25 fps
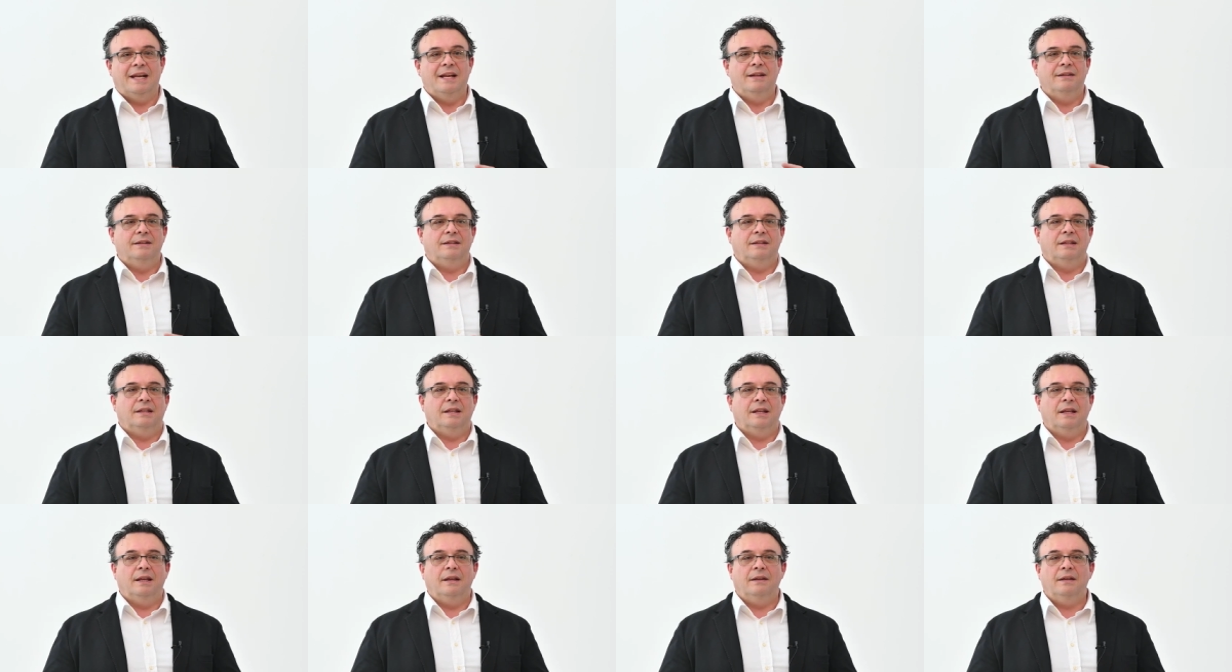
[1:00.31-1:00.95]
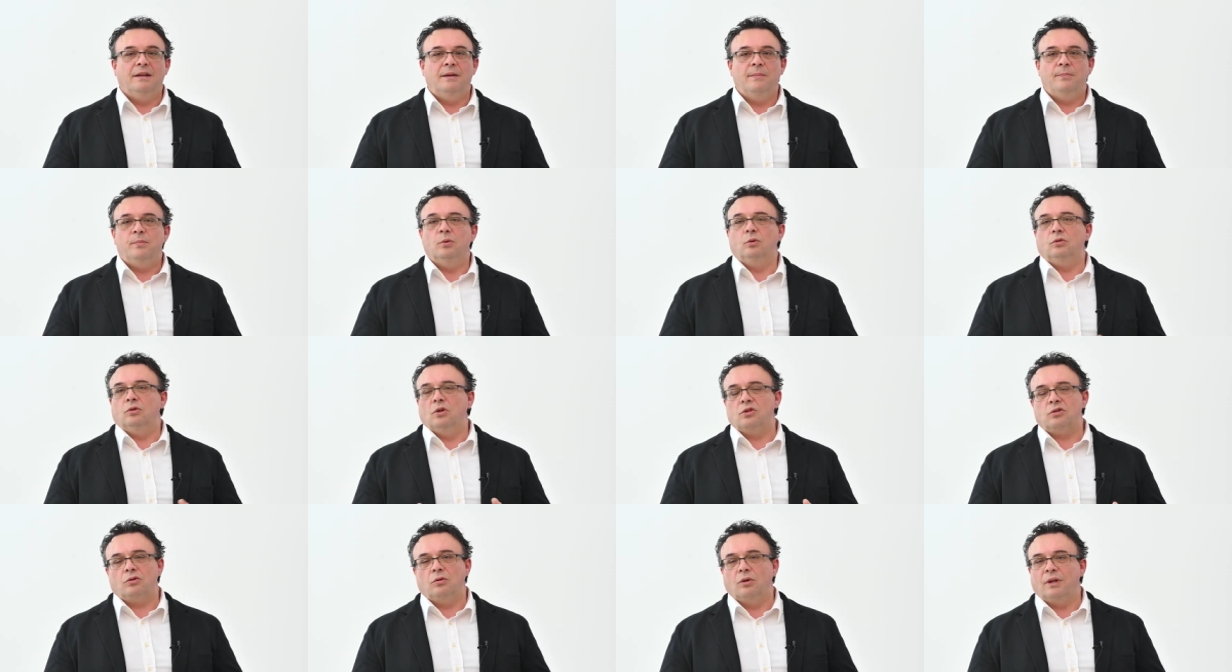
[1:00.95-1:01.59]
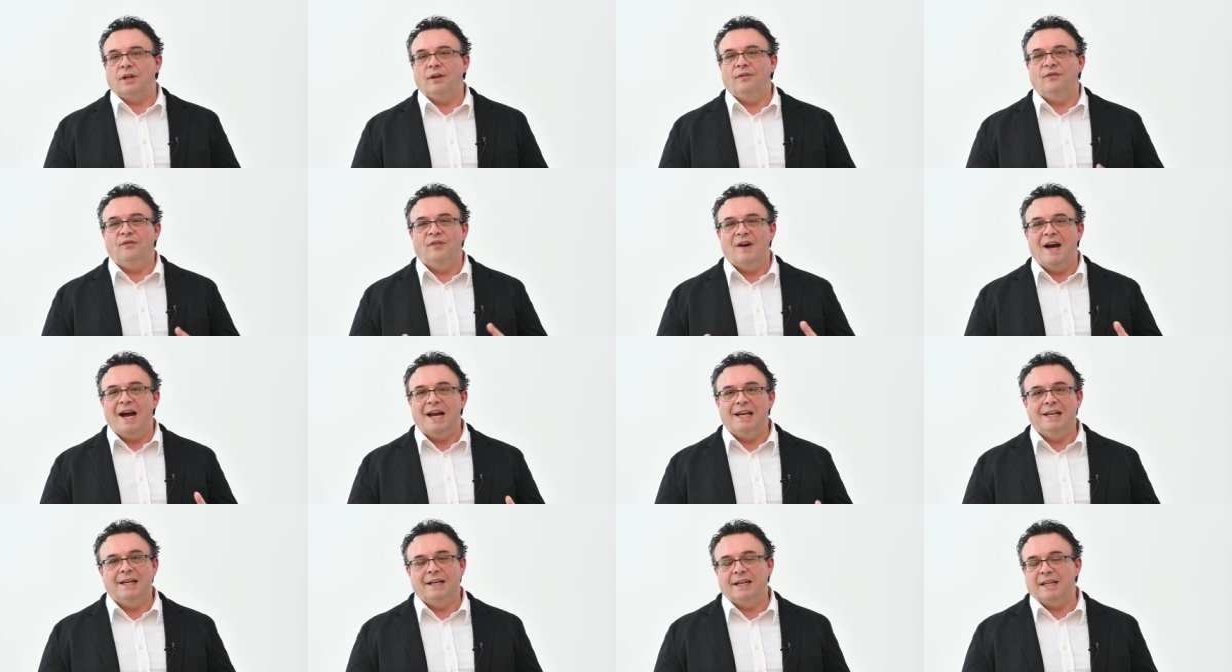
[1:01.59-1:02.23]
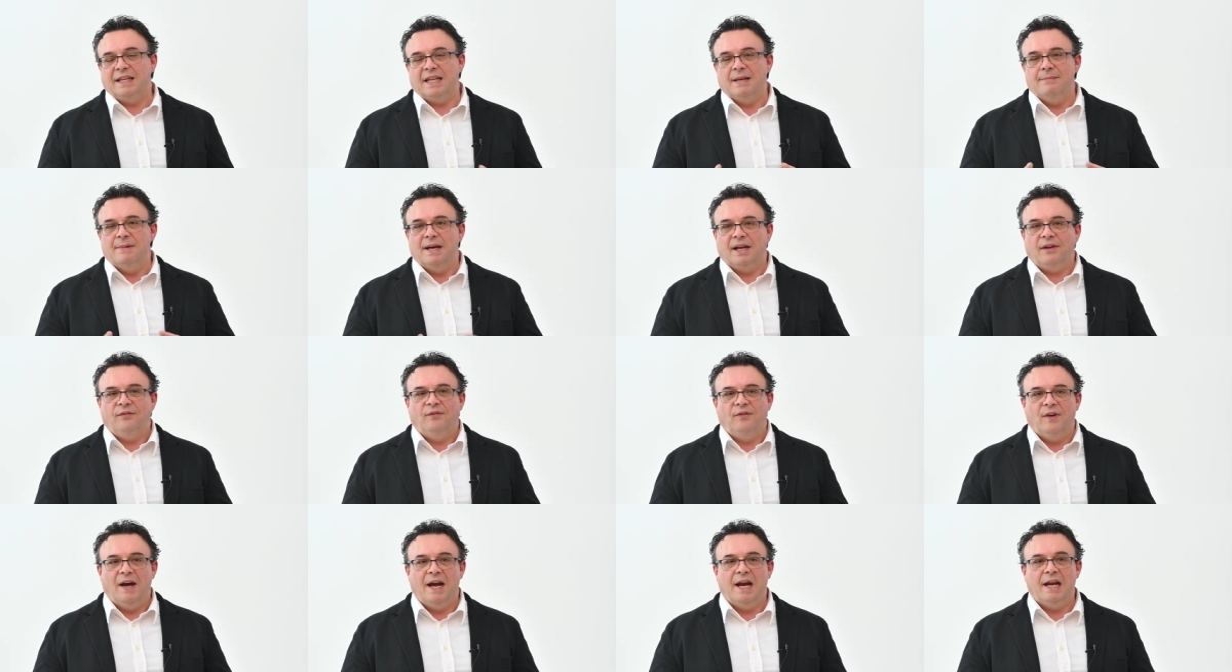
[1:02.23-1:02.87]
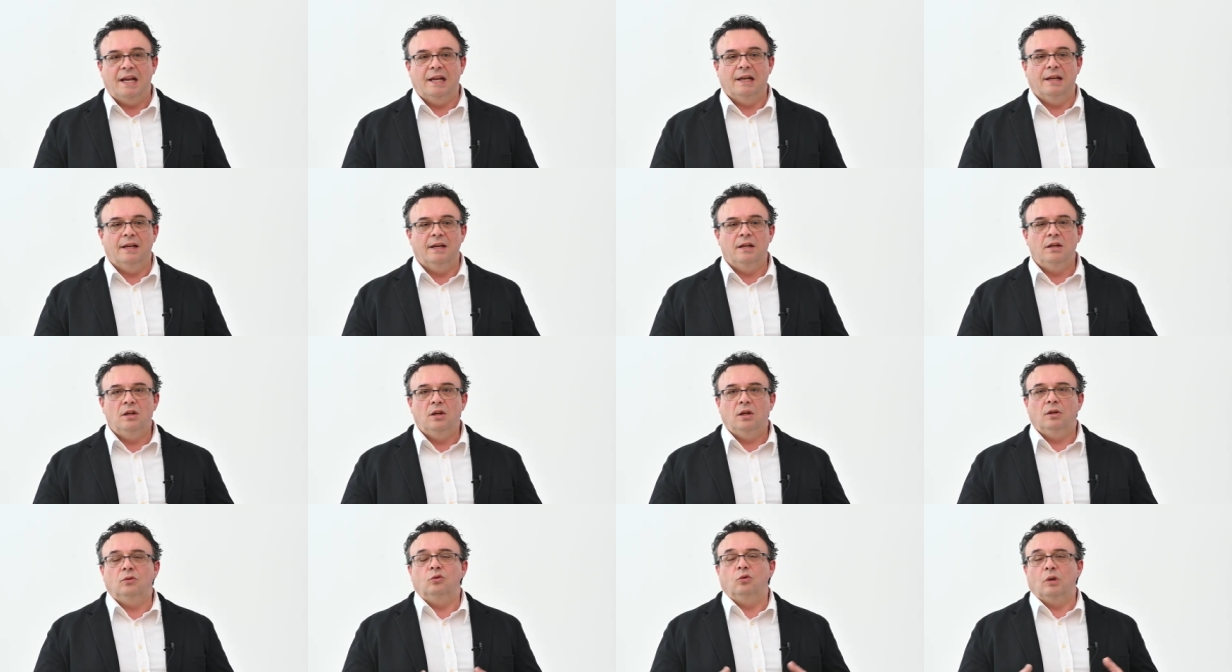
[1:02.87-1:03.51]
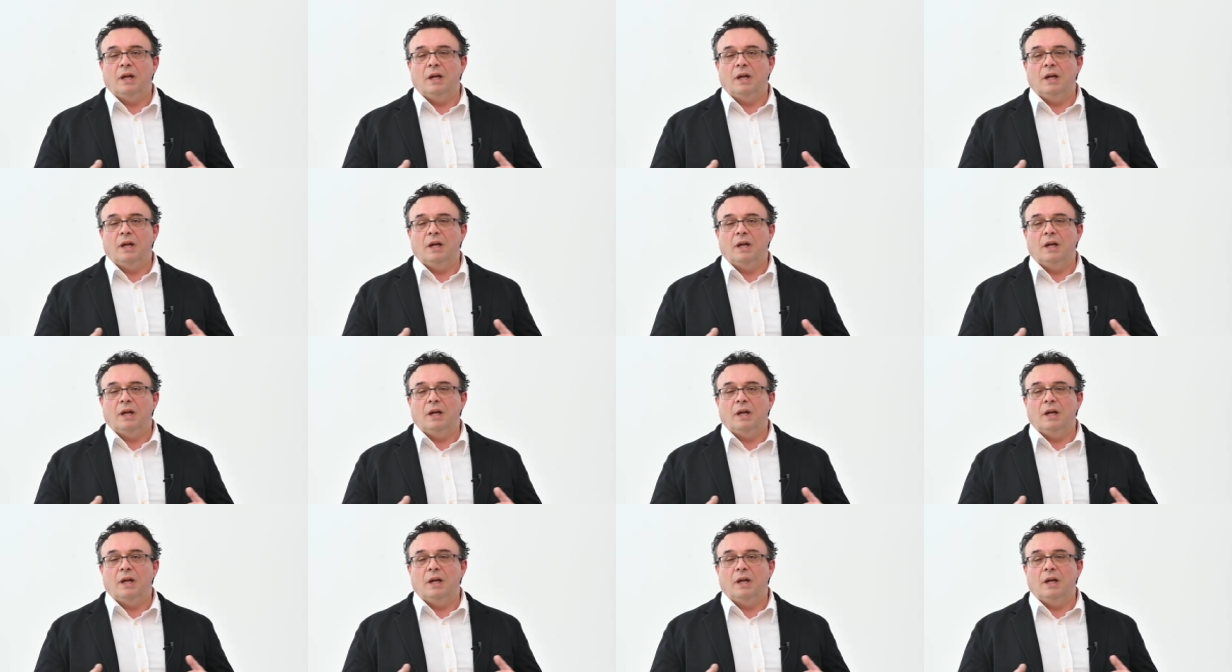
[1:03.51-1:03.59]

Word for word: or call up files during an intervention.